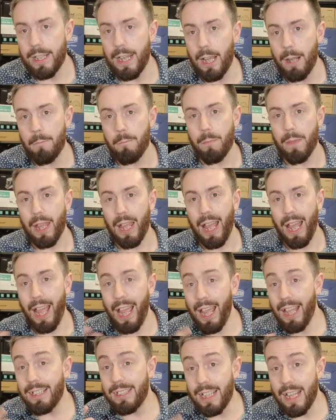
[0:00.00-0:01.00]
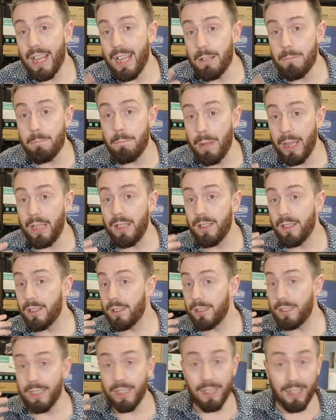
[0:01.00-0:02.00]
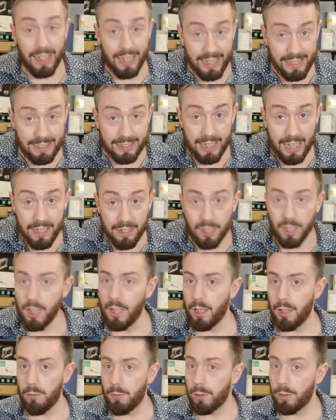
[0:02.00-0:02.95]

Now, had it been deleted,